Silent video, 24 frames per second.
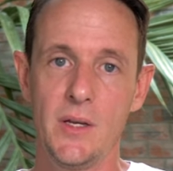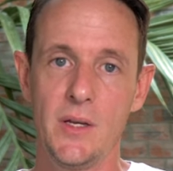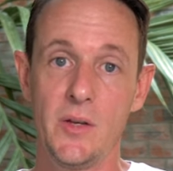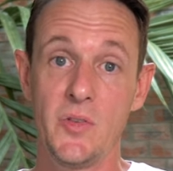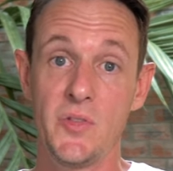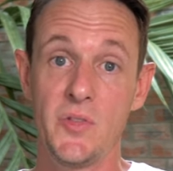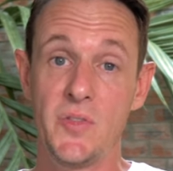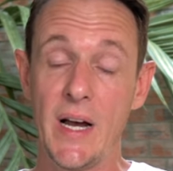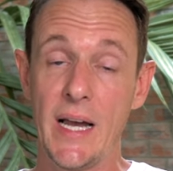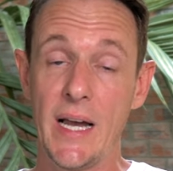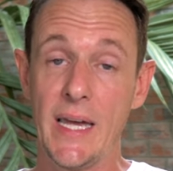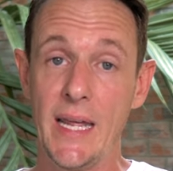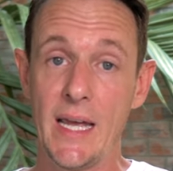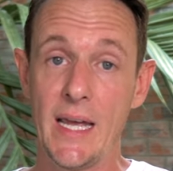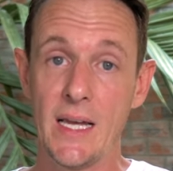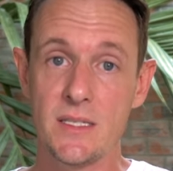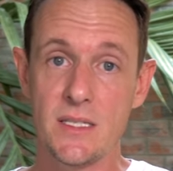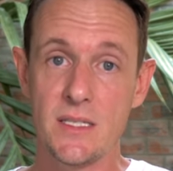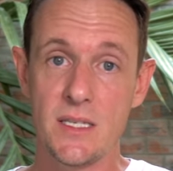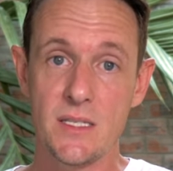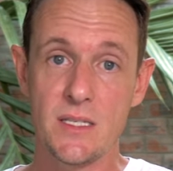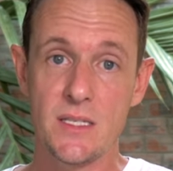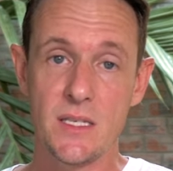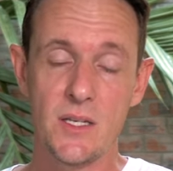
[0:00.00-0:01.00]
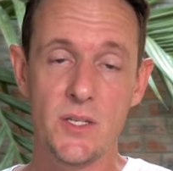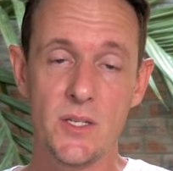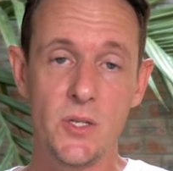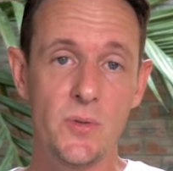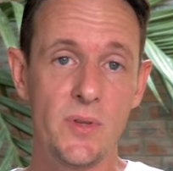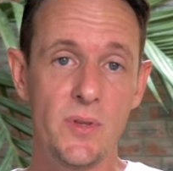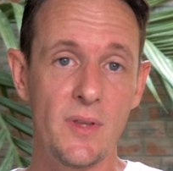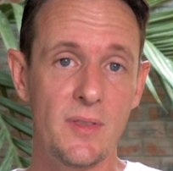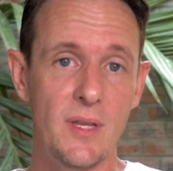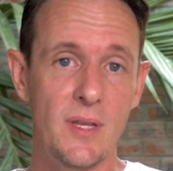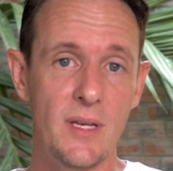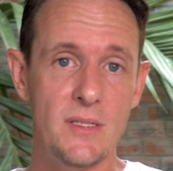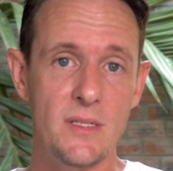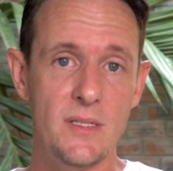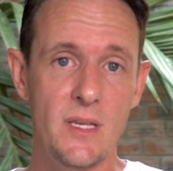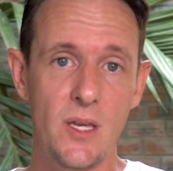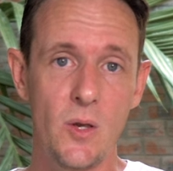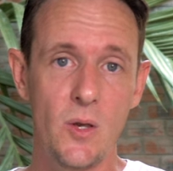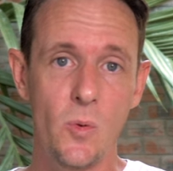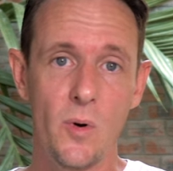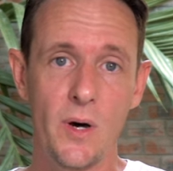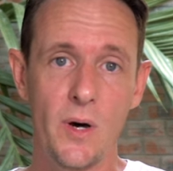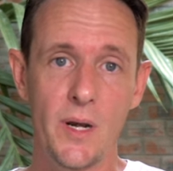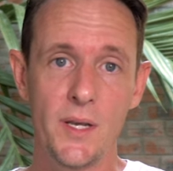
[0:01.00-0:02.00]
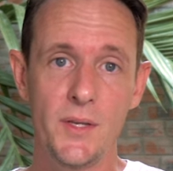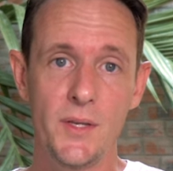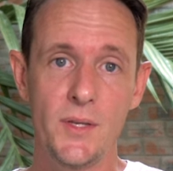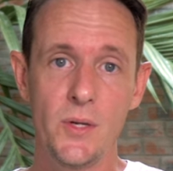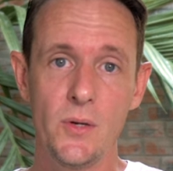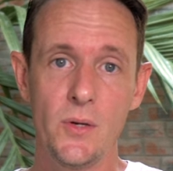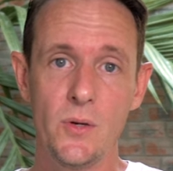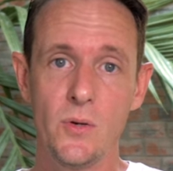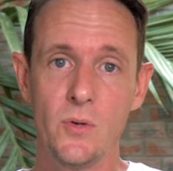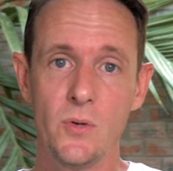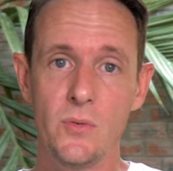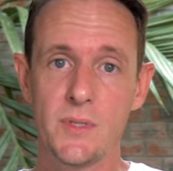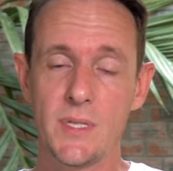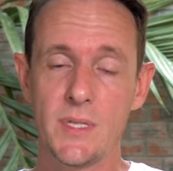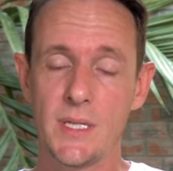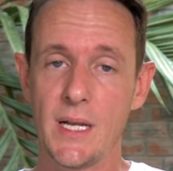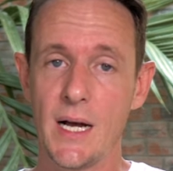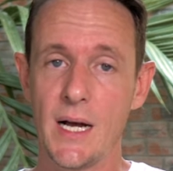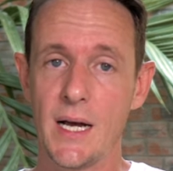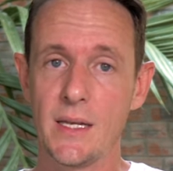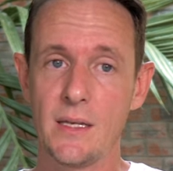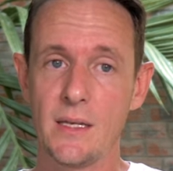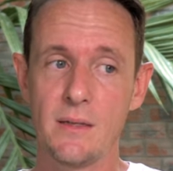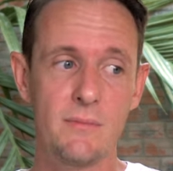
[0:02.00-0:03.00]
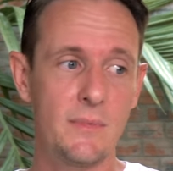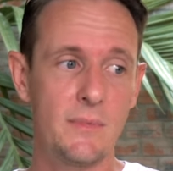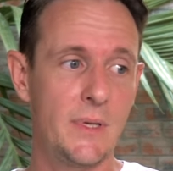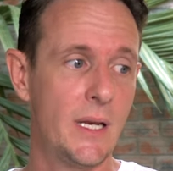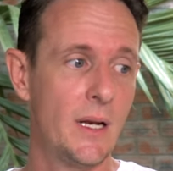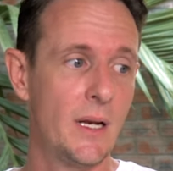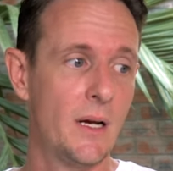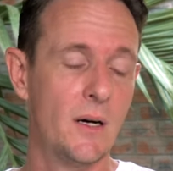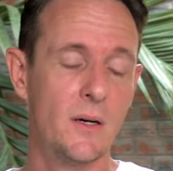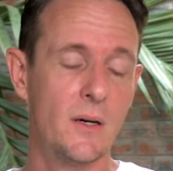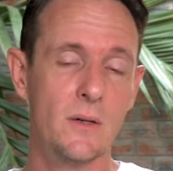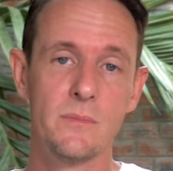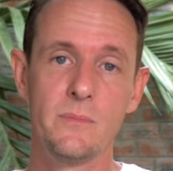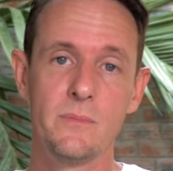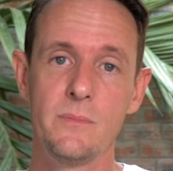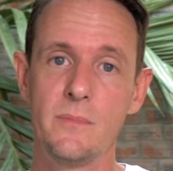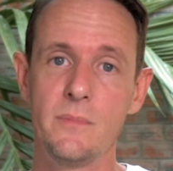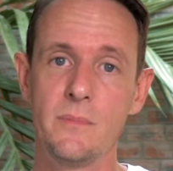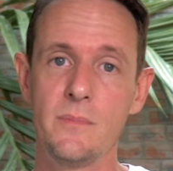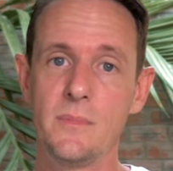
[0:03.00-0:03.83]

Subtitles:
finances to do the things that you want to do, to not, you know,